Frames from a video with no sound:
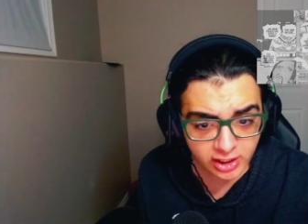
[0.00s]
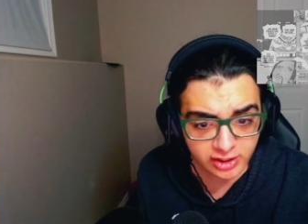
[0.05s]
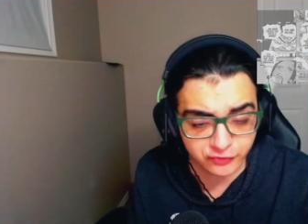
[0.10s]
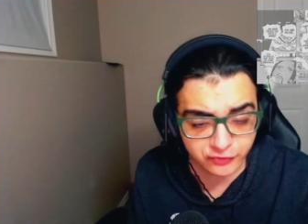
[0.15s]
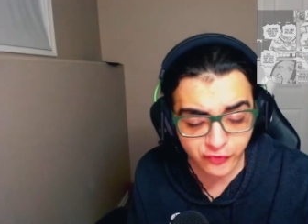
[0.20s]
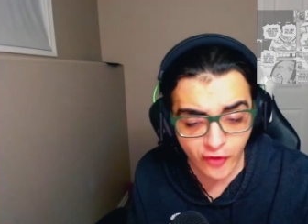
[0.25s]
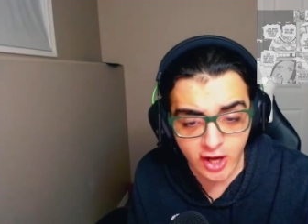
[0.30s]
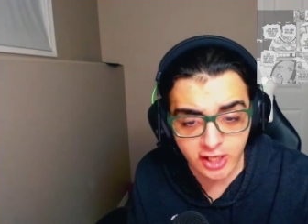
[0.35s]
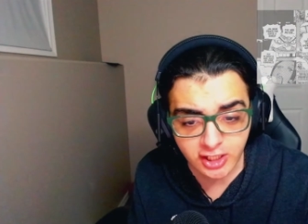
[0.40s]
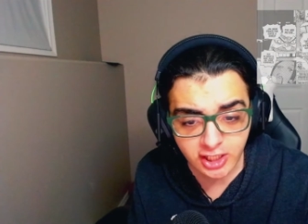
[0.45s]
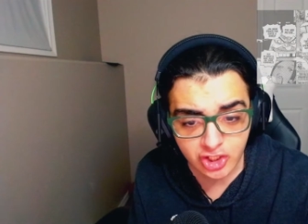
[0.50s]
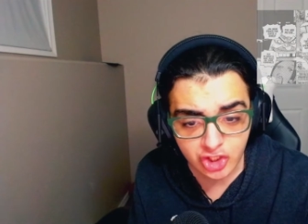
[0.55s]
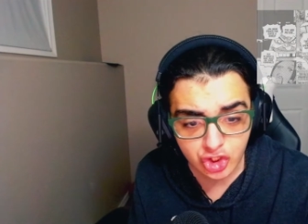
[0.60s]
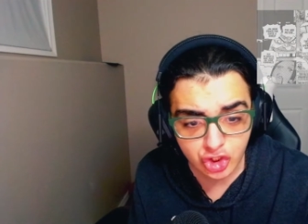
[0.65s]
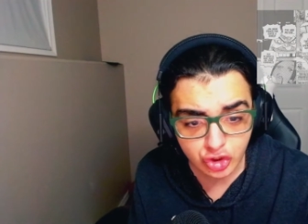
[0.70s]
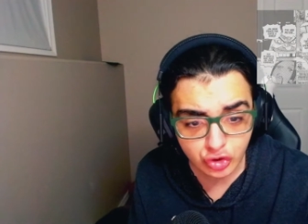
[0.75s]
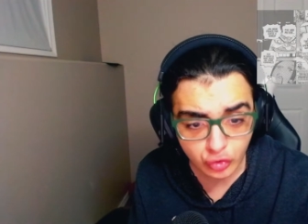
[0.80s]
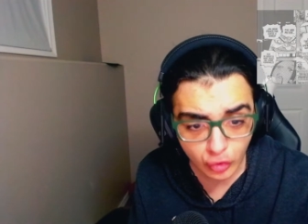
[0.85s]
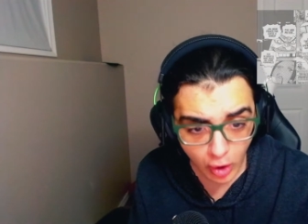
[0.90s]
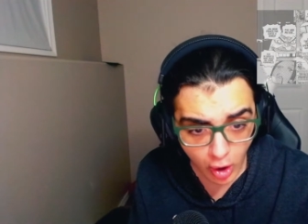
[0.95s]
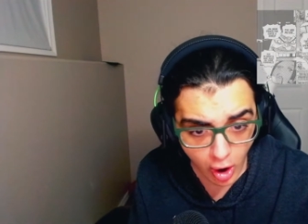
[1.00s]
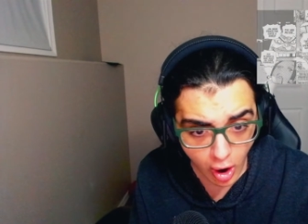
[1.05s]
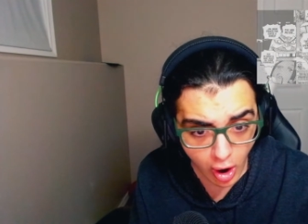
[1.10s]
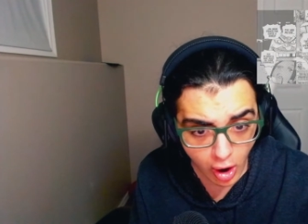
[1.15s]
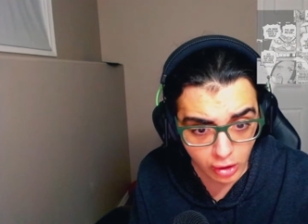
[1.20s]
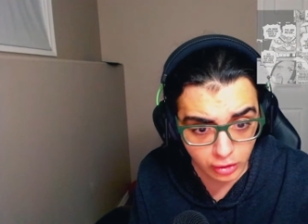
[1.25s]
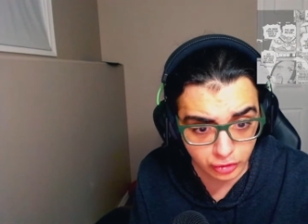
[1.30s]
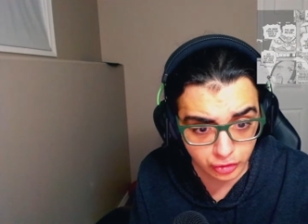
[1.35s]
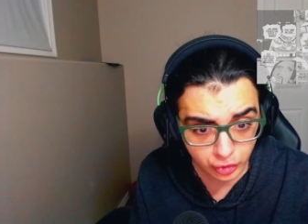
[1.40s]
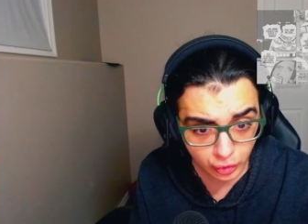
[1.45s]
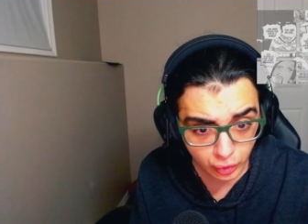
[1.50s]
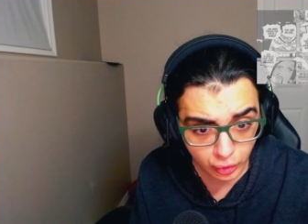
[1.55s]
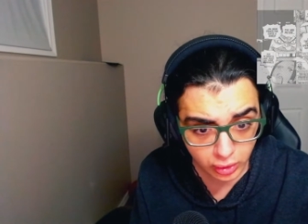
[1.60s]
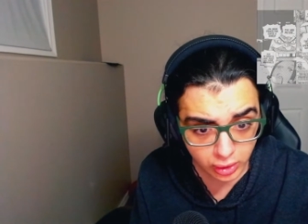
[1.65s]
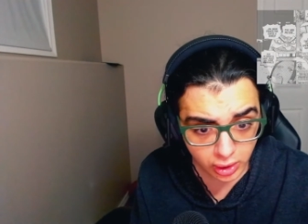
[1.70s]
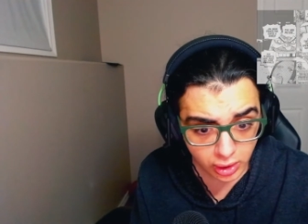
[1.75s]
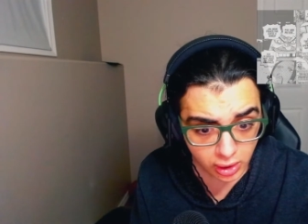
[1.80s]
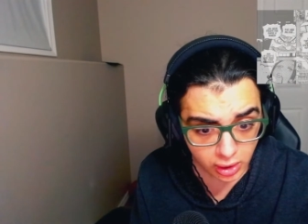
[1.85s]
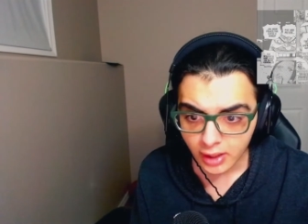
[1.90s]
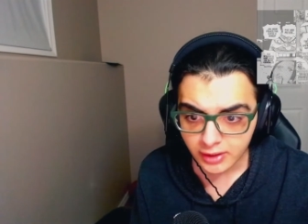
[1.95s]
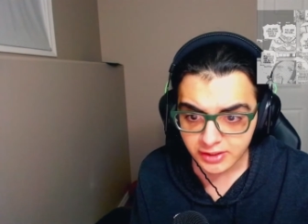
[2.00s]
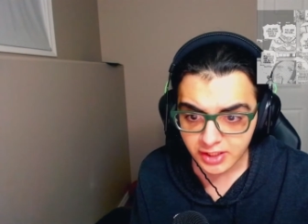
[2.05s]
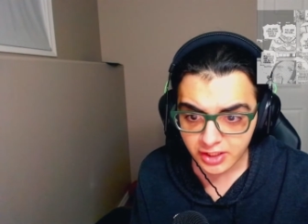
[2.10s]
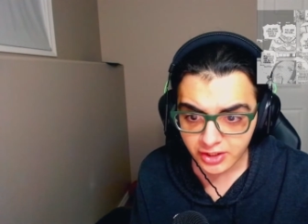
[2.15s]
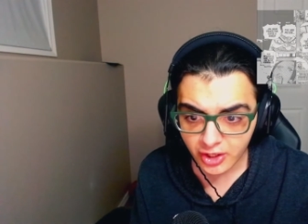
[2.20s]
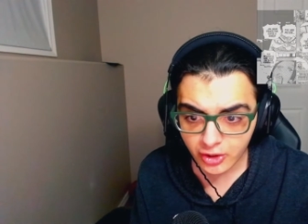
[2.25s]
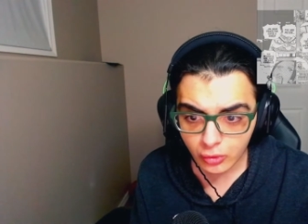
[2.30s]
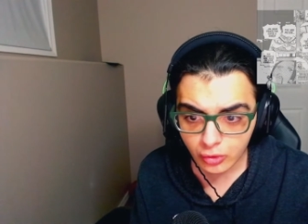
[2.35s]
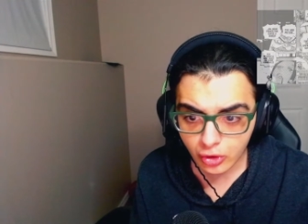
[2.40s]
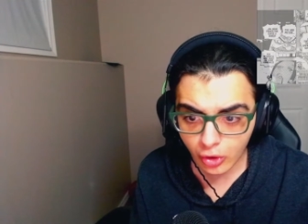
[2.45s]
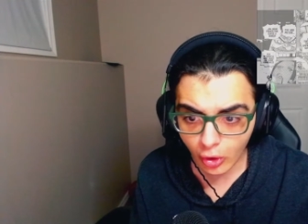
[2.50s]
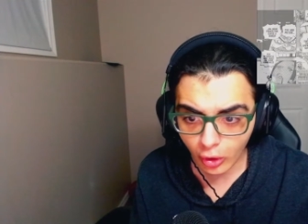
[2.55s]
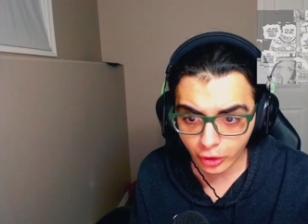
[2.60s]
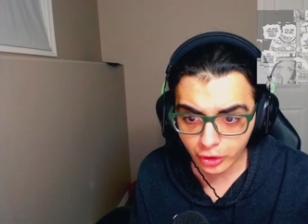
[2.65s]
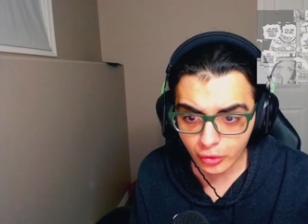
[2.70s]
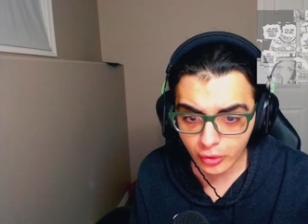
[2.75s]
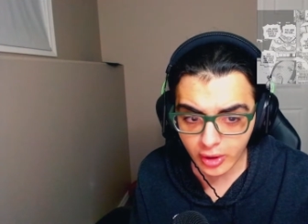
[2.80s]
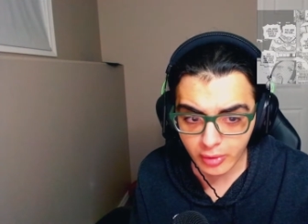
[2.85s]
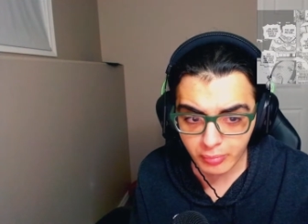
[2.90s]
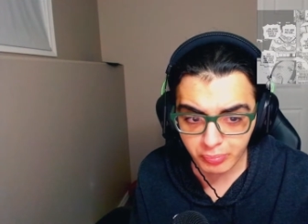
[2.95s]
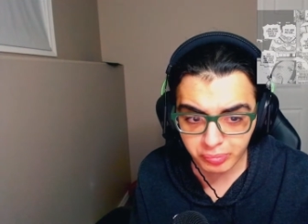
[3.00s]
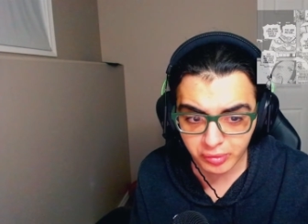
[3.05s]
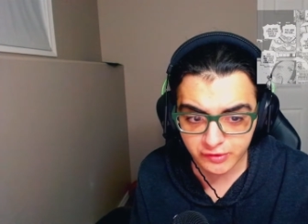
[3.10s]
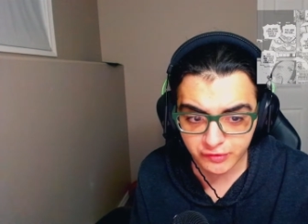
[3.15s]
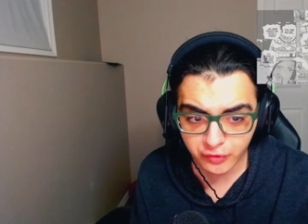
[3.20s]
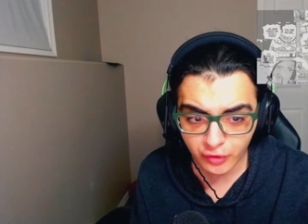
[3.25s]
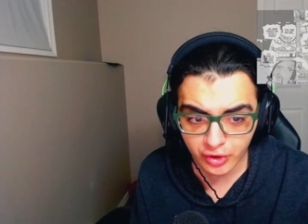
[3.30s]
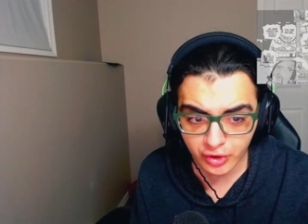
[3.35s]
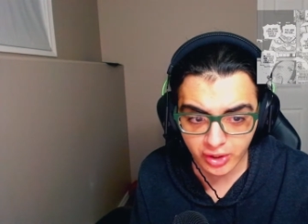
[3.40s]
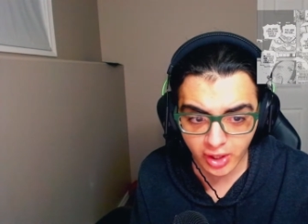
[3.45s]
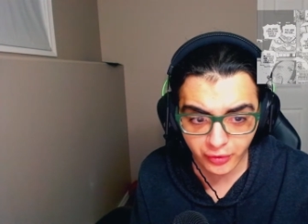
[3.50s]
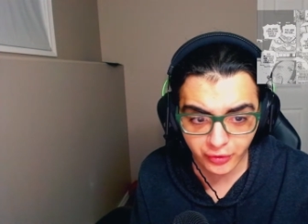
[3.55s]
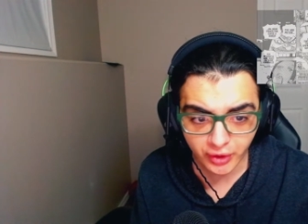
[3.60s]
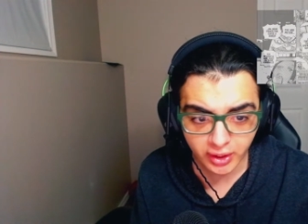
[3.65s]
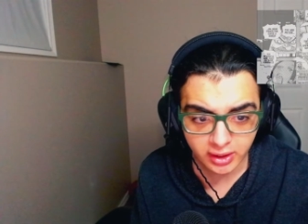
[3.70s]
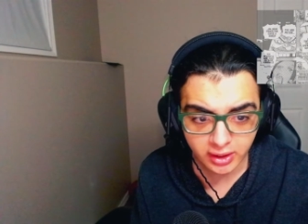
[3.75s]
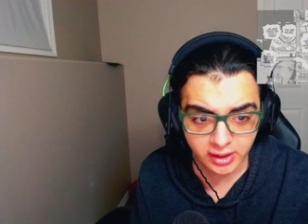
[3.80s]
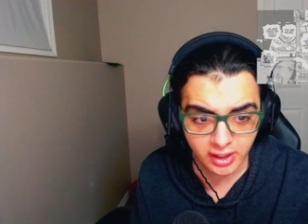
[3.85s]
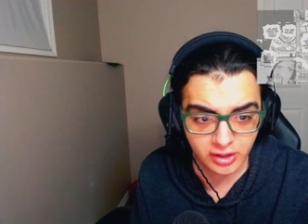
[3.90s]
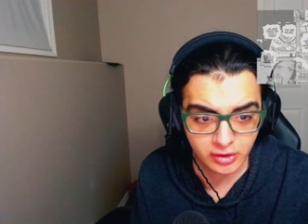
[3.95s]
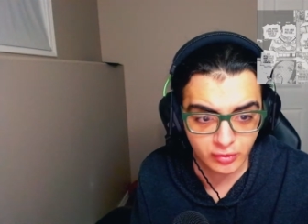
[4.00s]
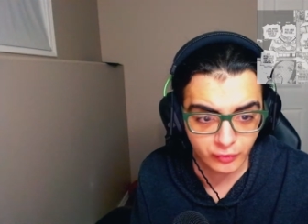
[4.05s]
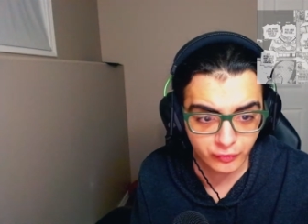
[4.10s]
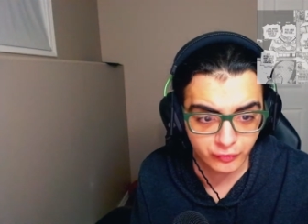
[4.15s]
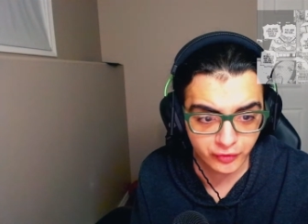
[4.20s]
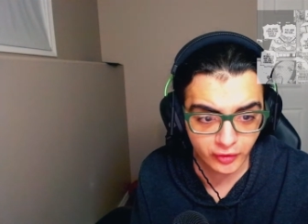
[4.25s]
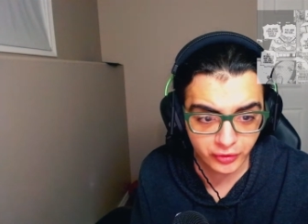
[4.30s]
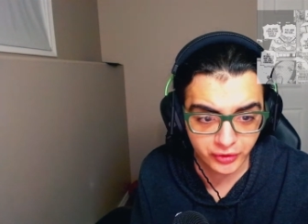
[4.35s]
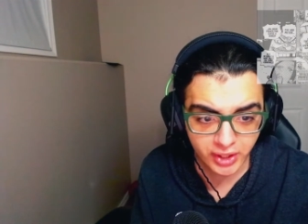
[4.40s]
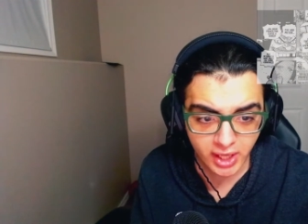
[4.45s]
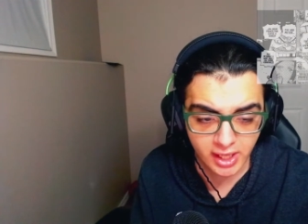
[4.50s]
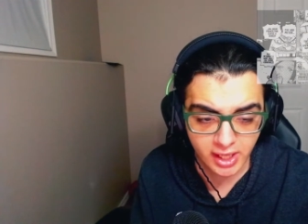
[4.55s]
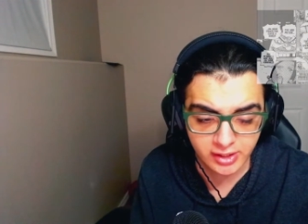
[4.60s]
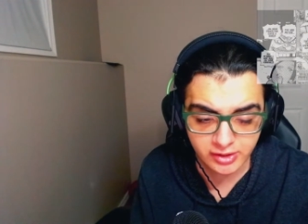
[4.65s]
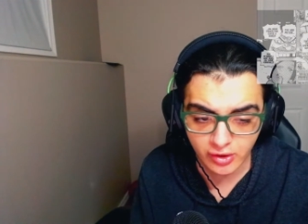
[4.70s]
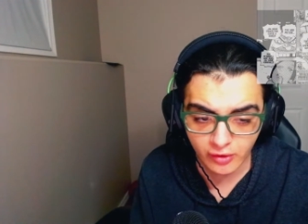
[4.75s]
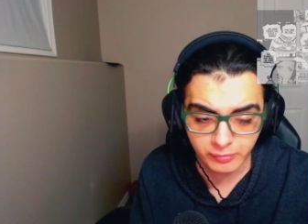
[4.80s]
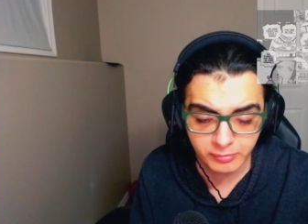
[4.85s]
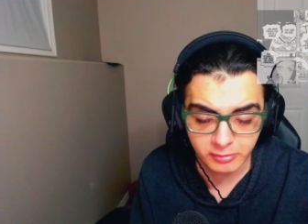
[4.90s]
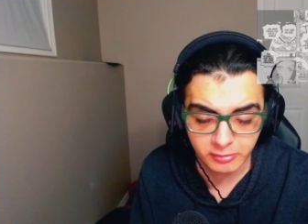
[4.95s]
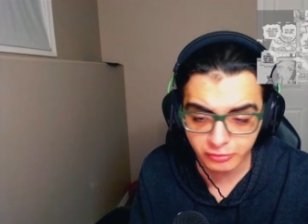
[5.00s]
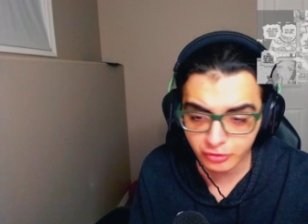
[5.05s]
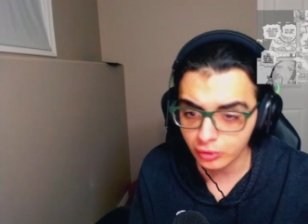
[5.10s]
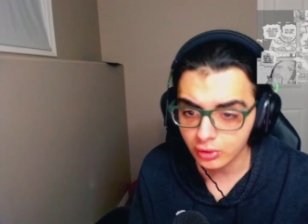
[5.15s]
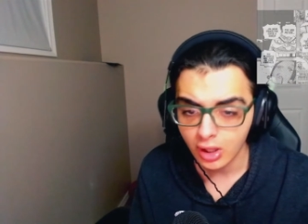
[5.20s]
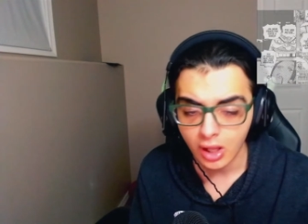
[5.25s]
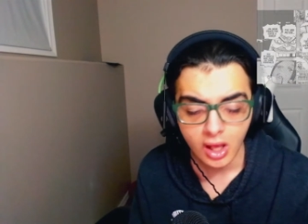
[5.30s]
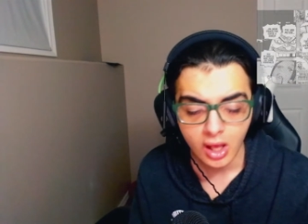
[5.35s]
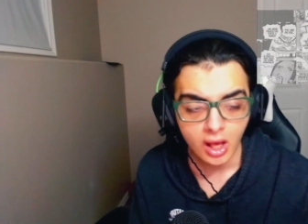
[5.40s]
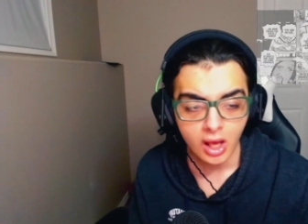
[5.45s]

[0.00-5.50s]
is fucking strong, dude. I see they don't call you Empress for nothing. Get your filthy hands off me. Dude,